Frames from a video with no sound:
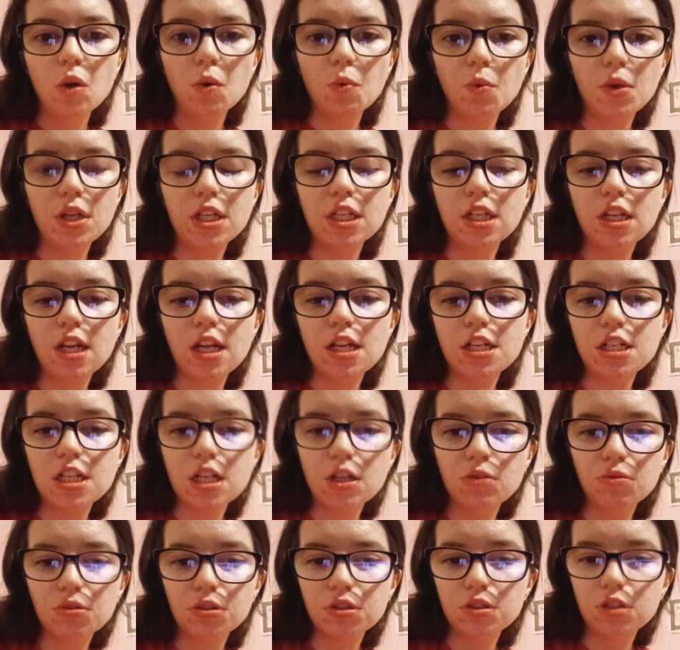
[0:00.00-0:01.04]
We did a
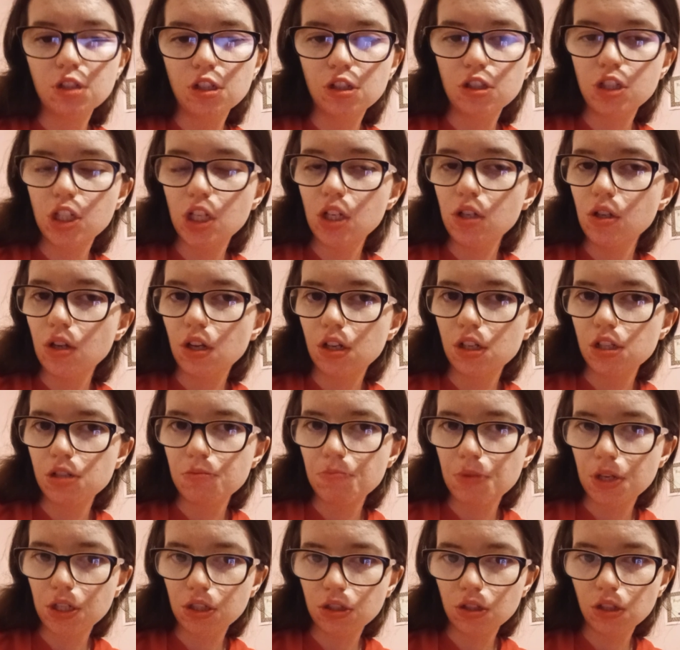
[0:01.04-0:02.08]
general surgeon, not a
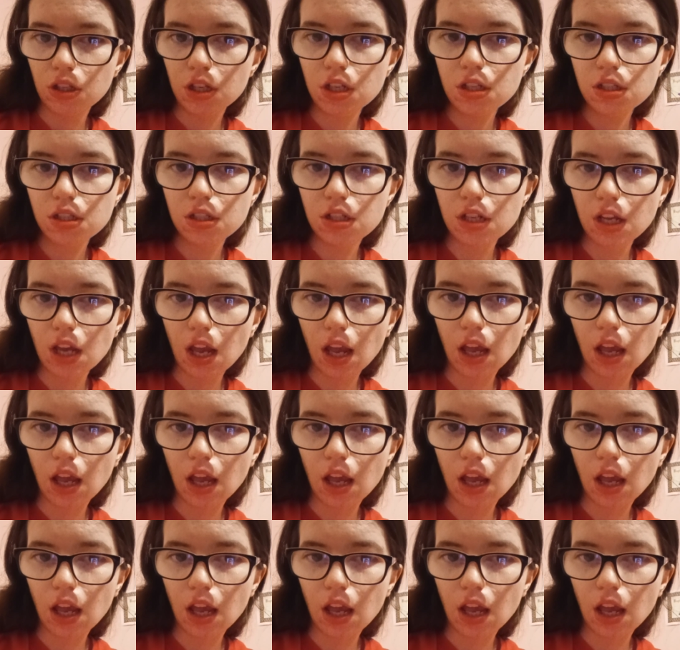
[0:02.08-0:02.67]
specialist,